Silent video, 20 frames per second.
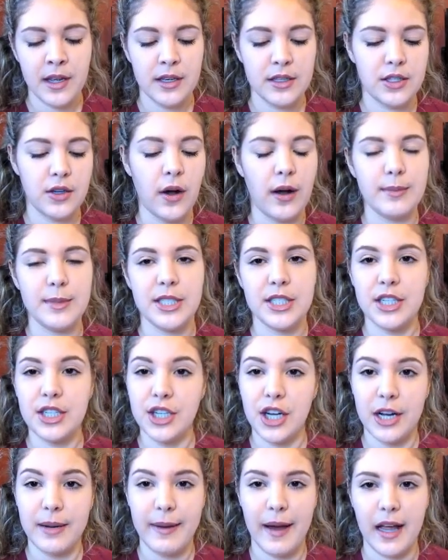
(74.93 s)
So I'm just going
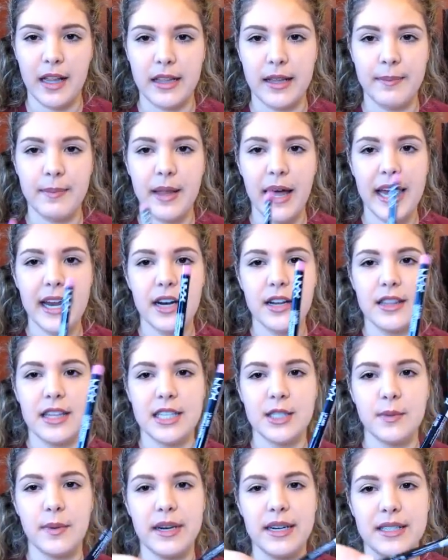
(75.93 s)
to talk about a lip liner.
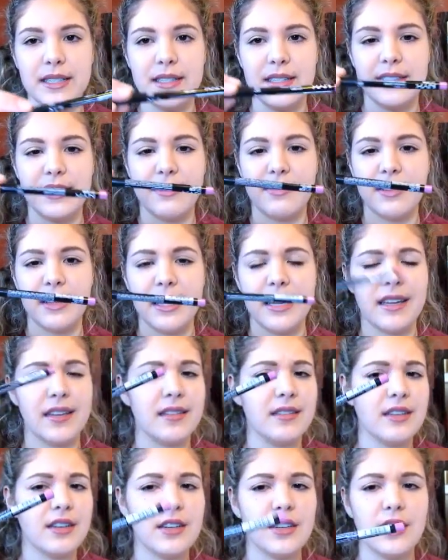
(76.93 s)
This one is
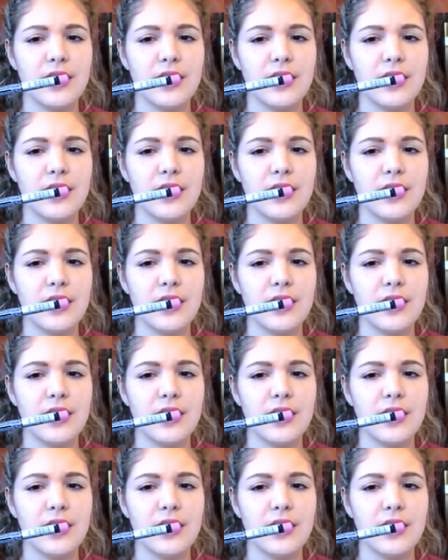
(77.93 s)
definitely